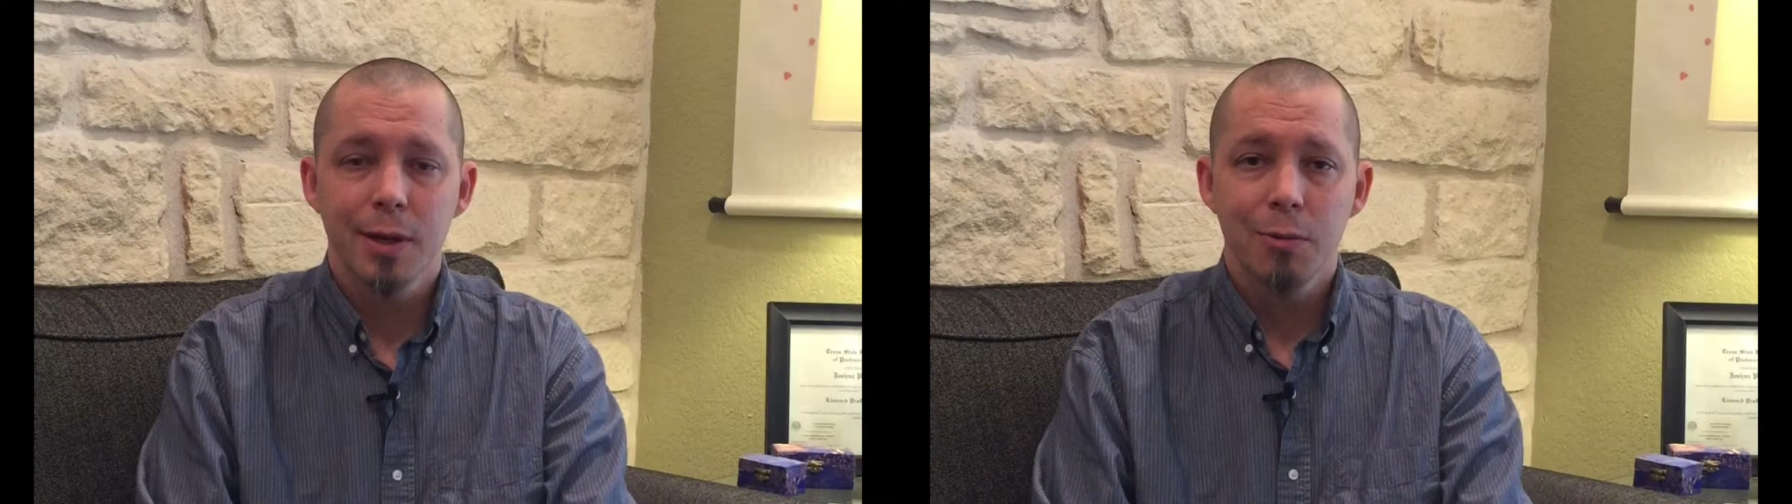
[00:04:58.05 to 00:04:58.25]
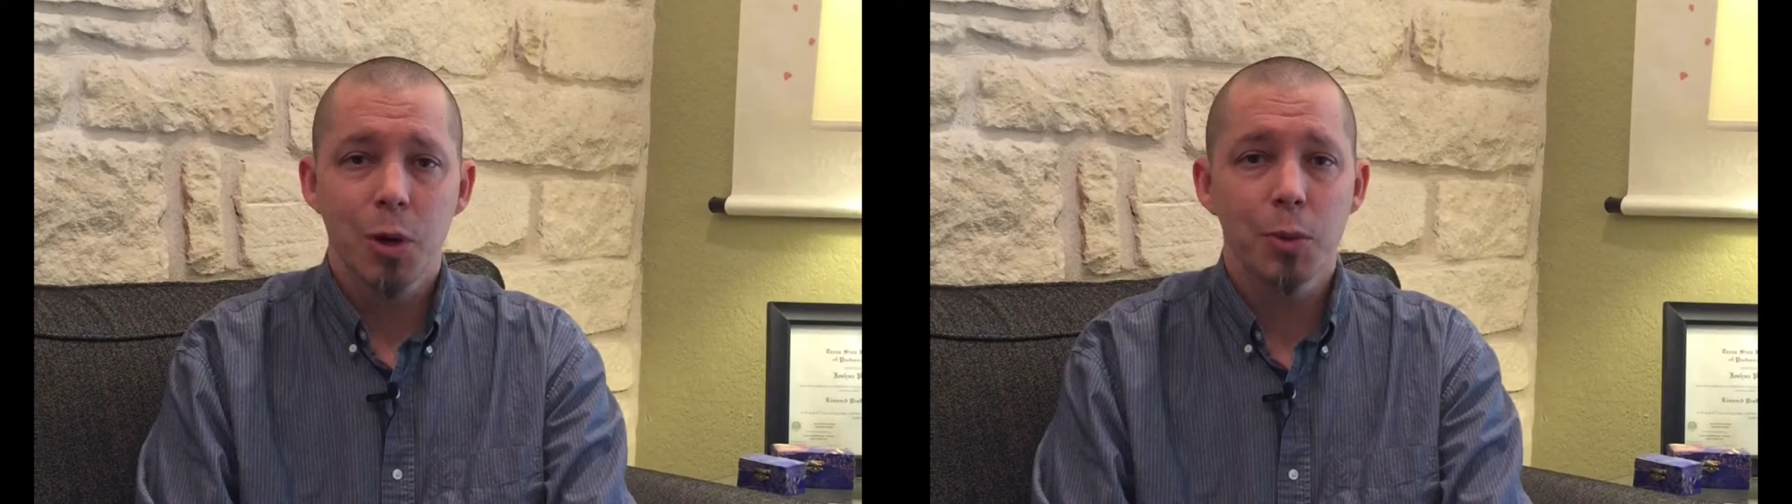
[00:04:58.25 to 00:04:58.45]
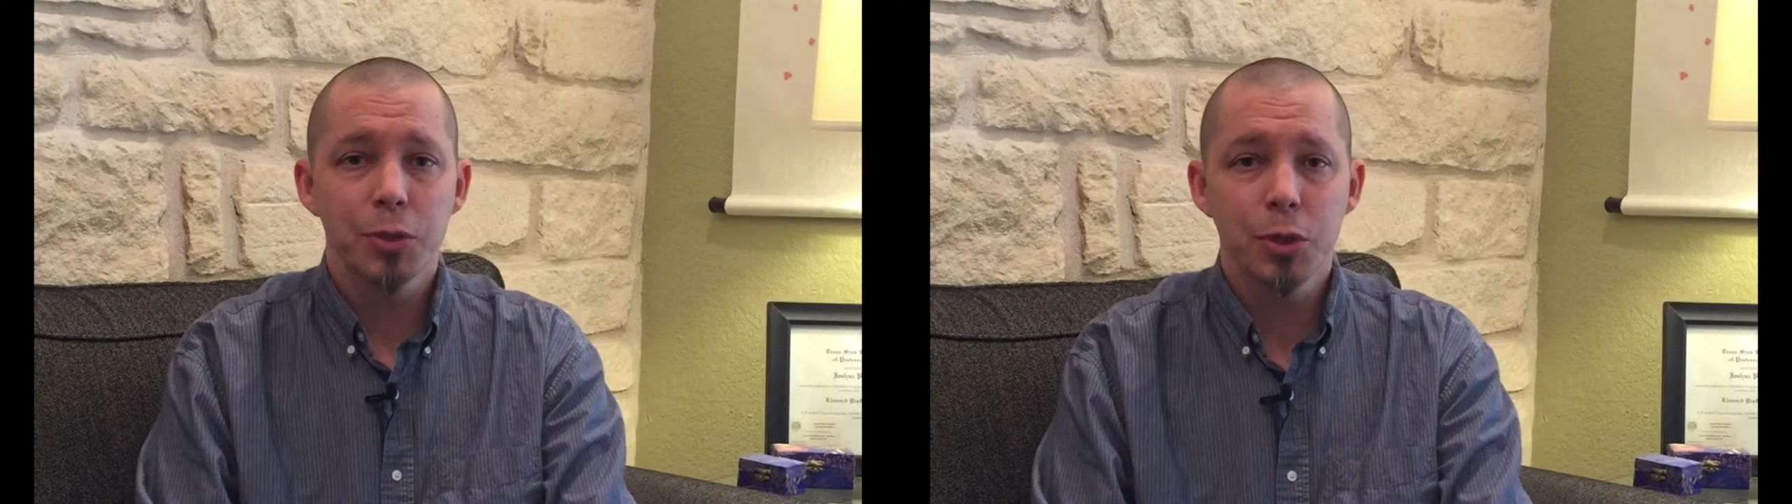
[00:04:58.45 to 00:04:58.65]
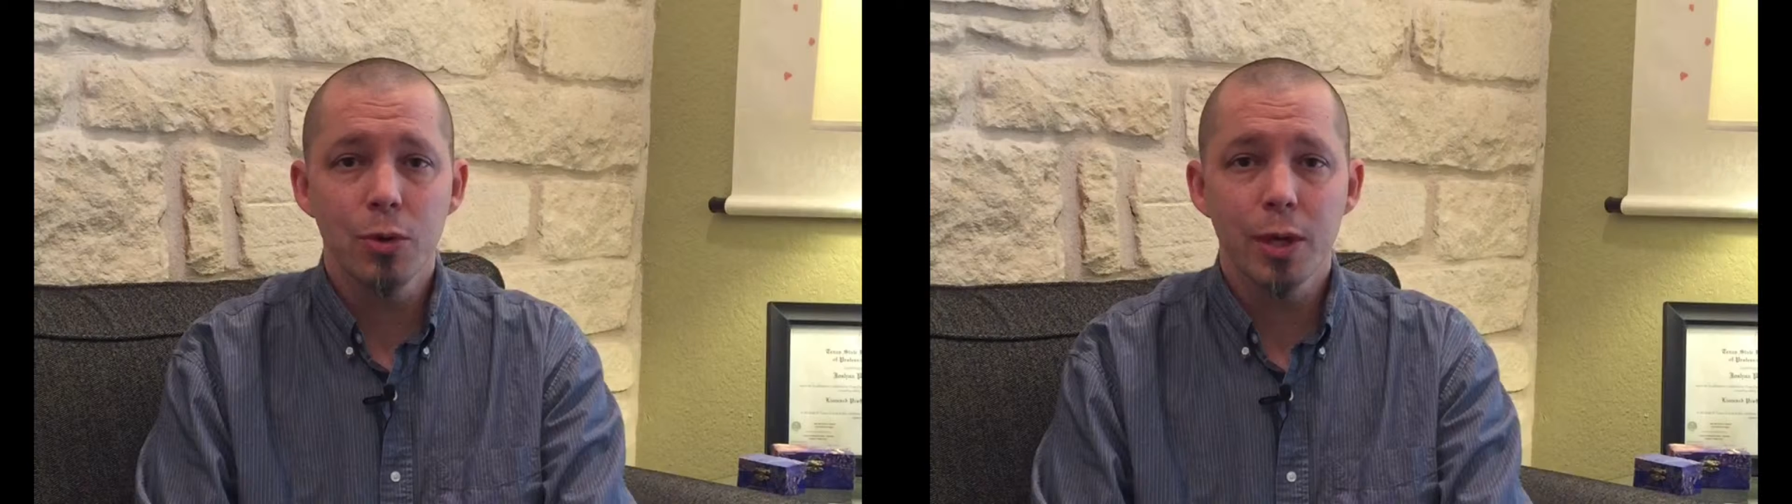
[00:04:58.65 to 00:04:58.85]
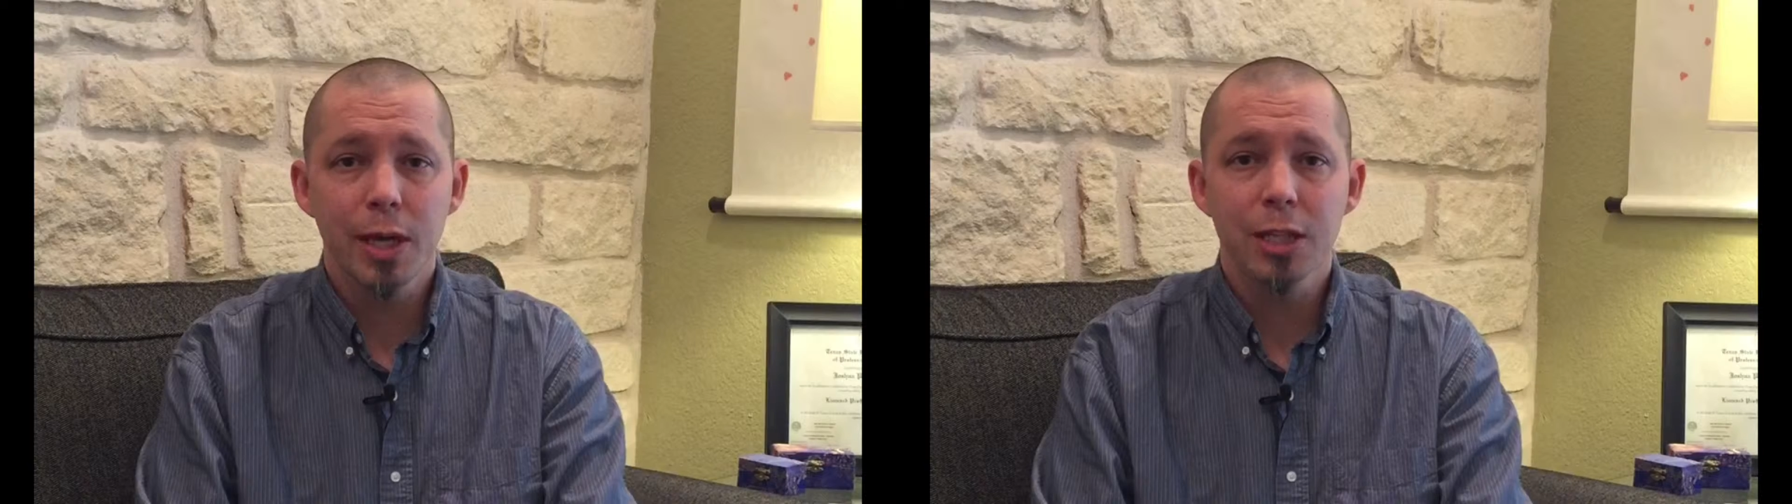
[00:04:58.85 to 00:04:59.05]
What we're
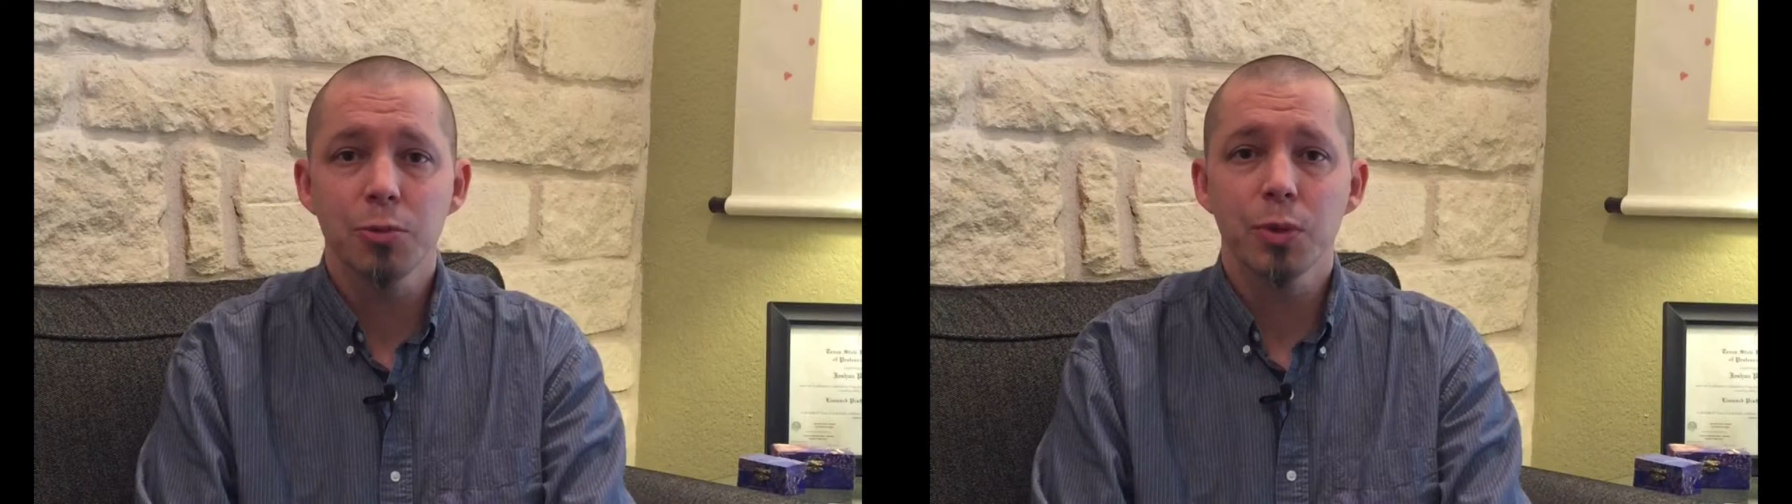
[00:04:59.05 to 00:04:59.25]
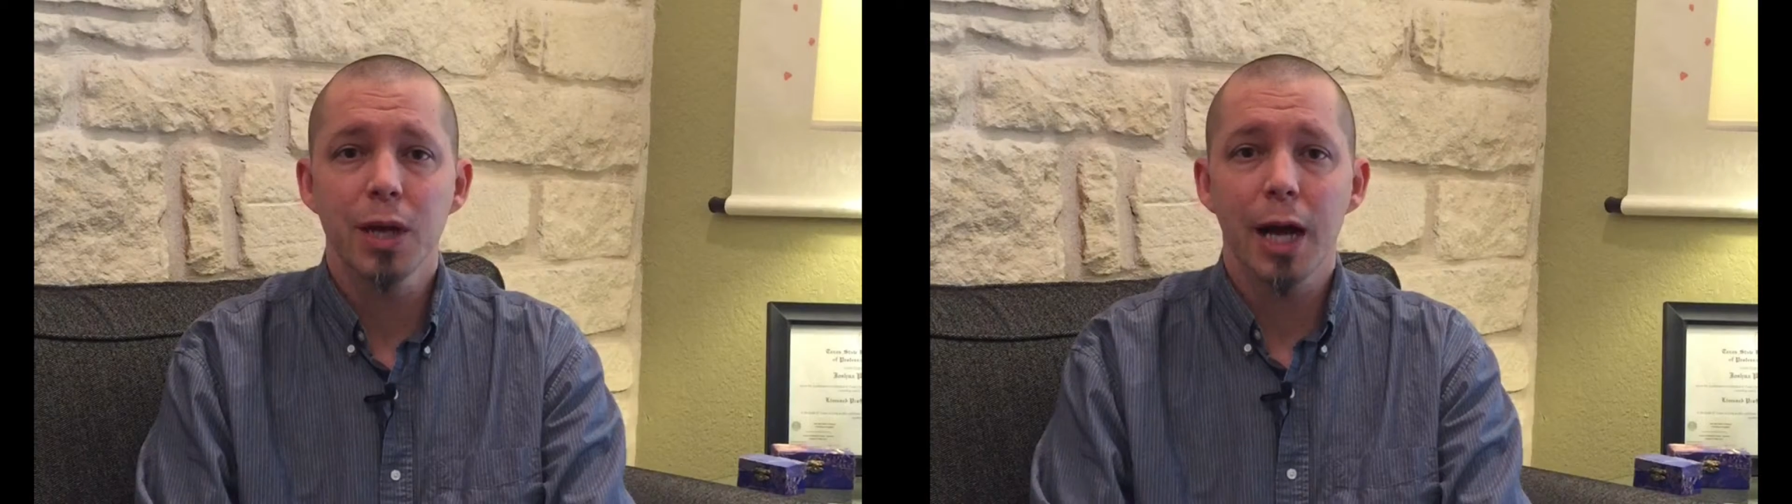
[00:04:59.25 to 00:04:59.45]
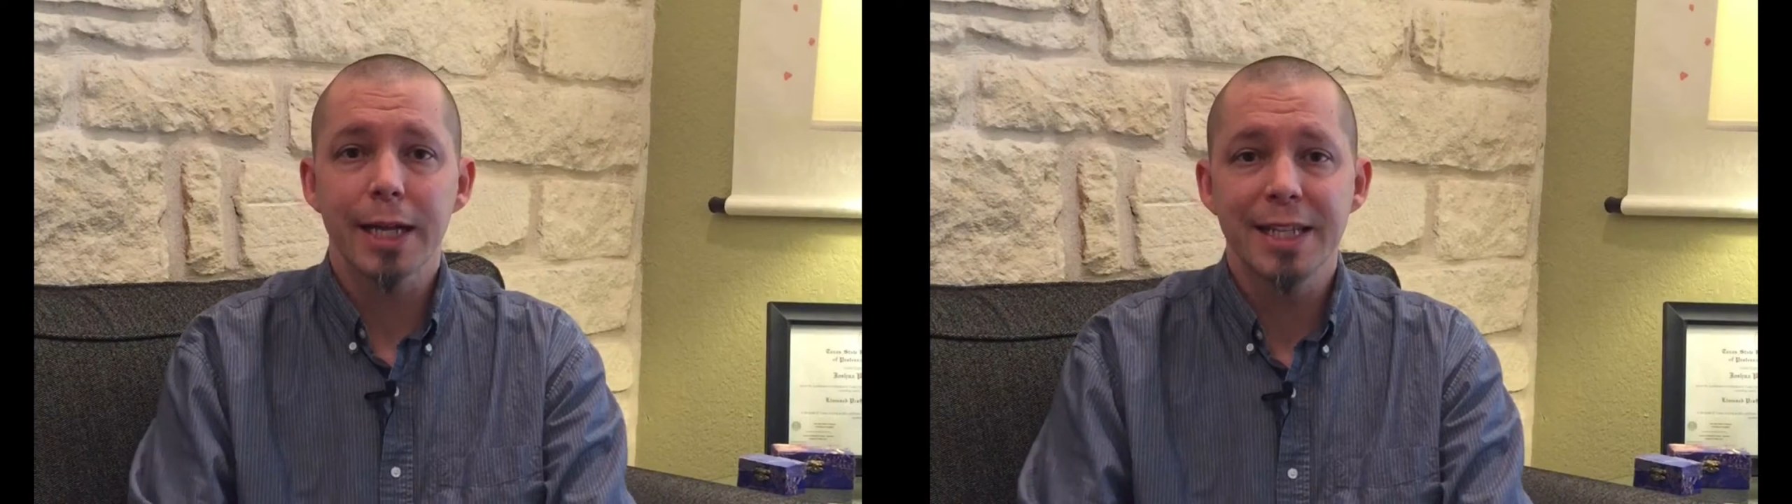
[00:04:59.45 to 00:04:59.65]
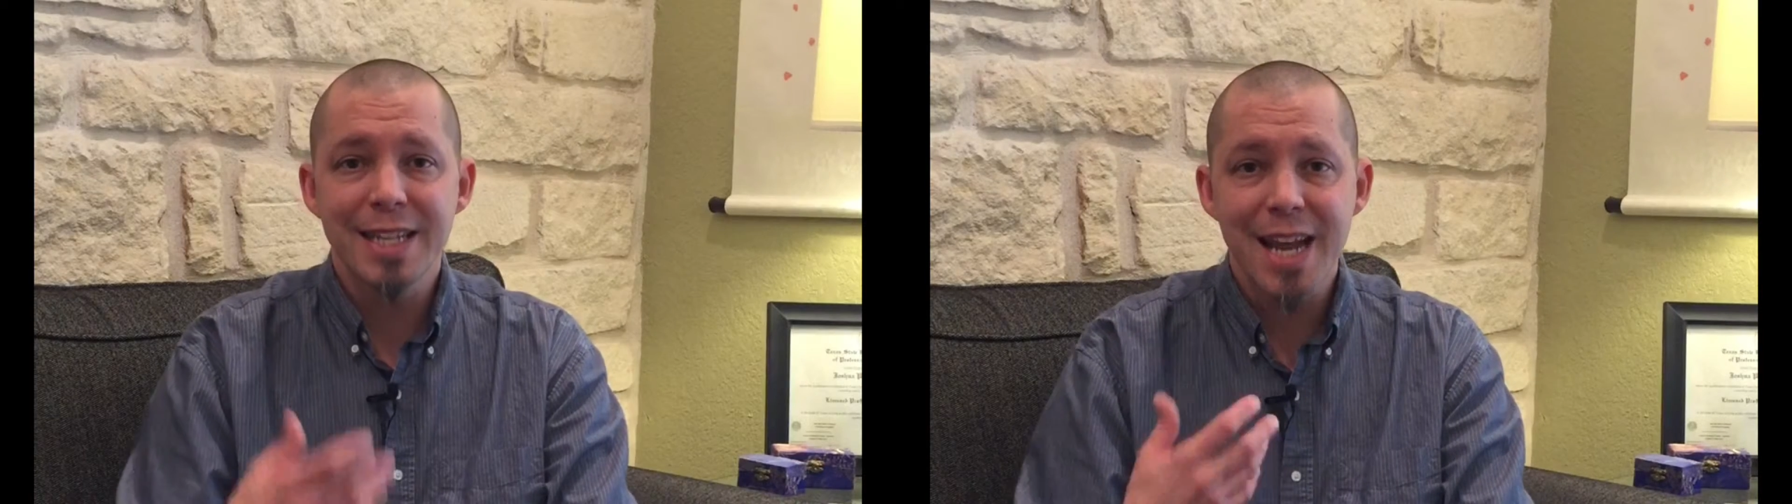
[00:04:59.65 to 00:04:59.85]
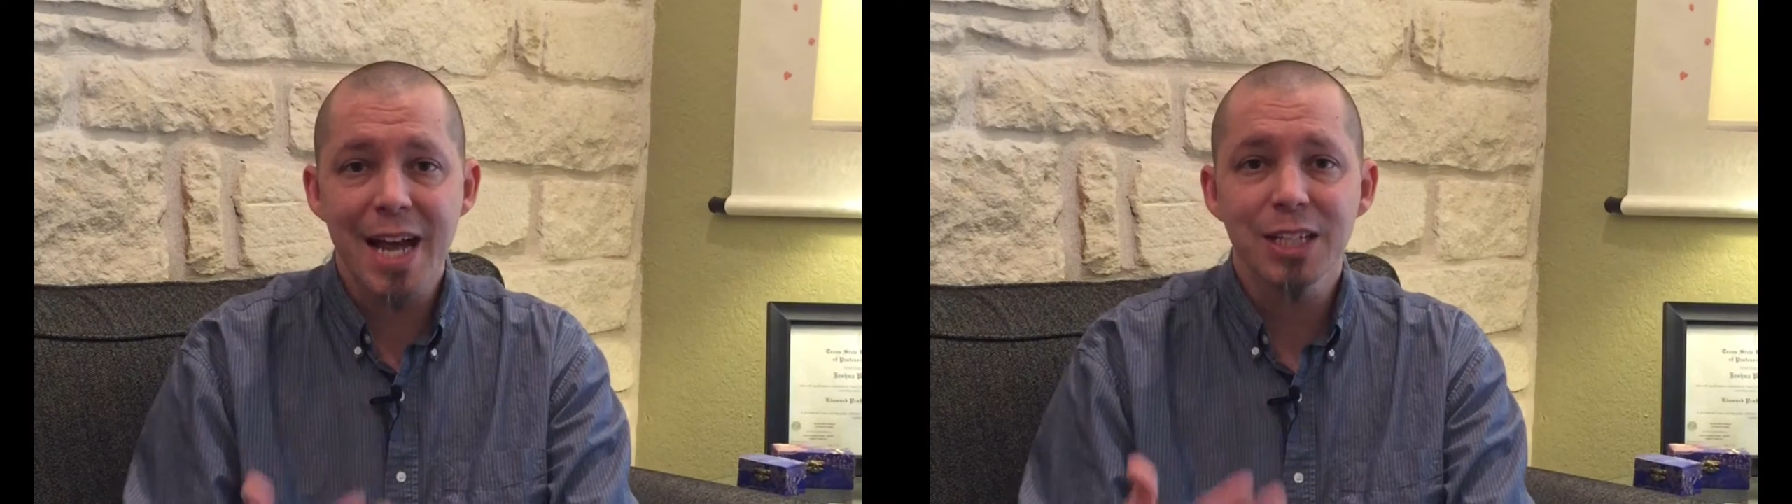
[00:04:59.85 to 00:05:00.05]
doing is we're not
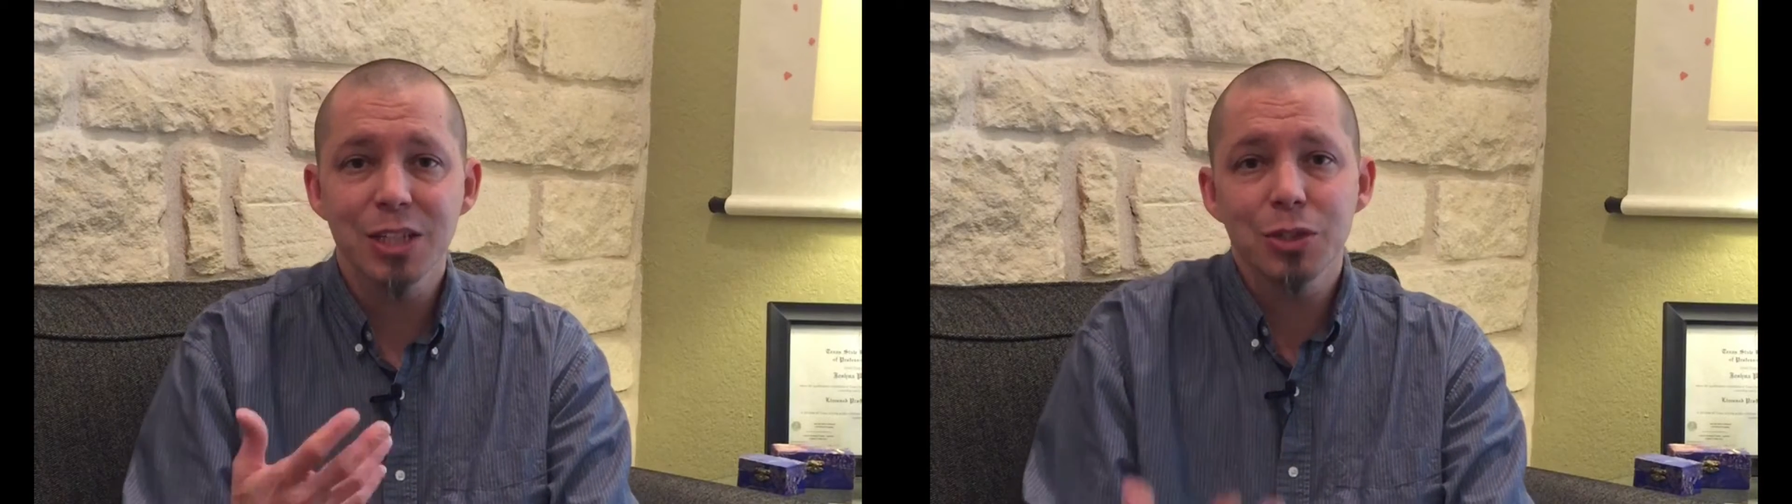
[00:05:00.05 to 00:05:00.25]
connecting